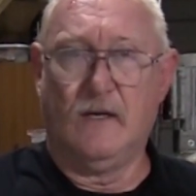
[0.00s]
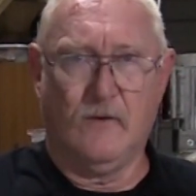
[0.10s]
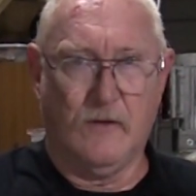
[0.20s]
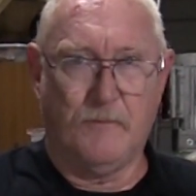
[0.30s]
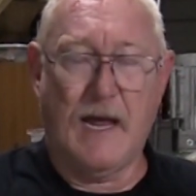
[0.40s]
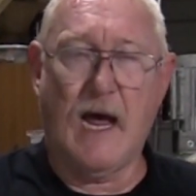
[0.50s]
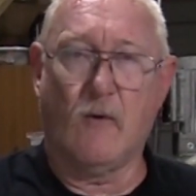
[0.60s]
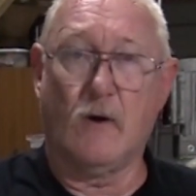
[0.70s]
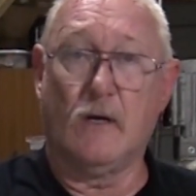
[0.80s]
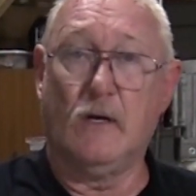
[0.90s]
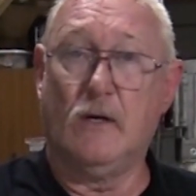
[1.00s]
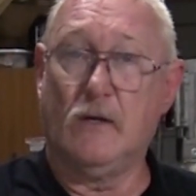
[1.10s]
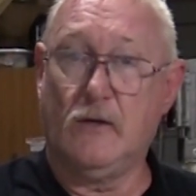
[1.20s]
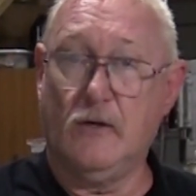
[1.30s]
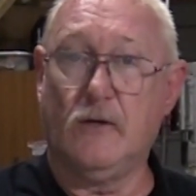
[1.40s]
Good power,
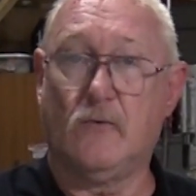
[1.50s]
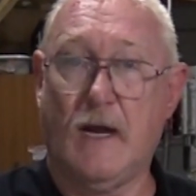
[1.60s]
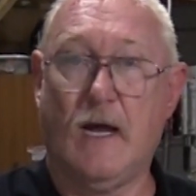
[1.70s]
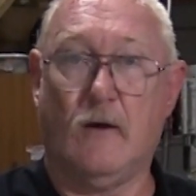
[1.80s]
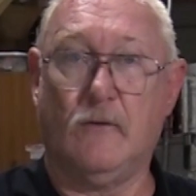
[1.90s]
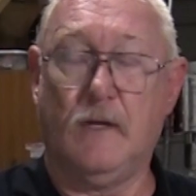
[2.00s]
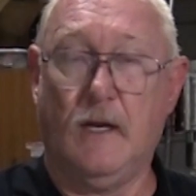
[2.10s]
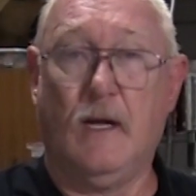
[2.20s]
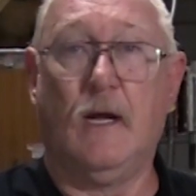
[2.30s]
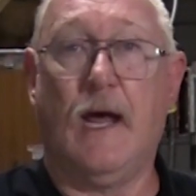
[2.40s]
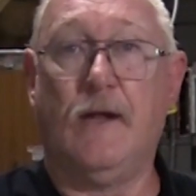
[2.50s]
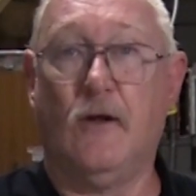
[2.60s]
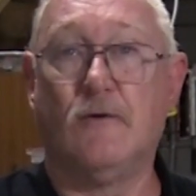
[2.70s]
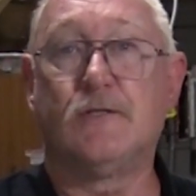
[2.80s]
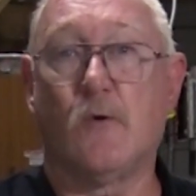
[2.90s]
good ground, and
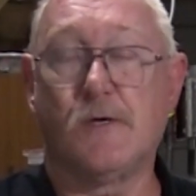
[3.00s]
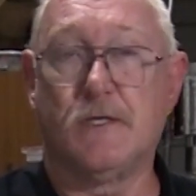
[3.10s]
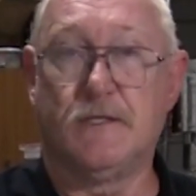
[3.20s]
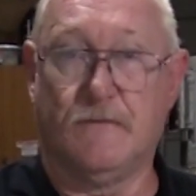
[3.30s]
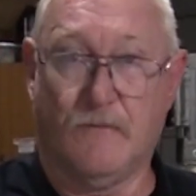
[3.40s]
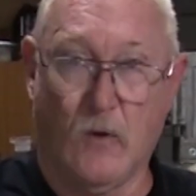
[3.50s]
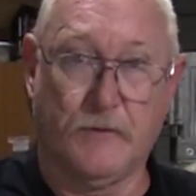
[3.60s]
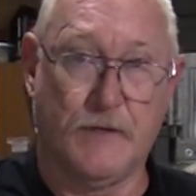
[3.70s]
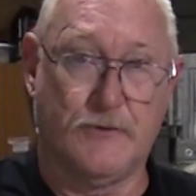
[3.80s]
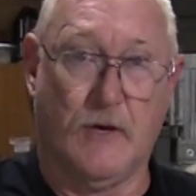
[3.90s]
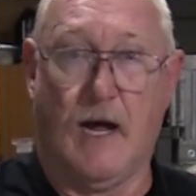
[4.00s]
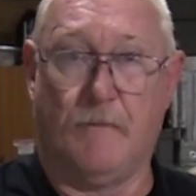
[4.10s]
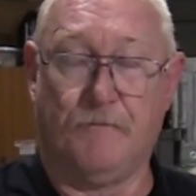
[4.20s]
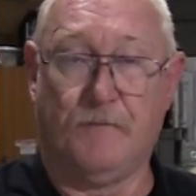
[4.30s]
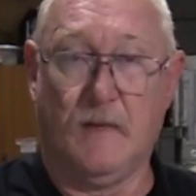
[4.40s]
no sources of voltage drop.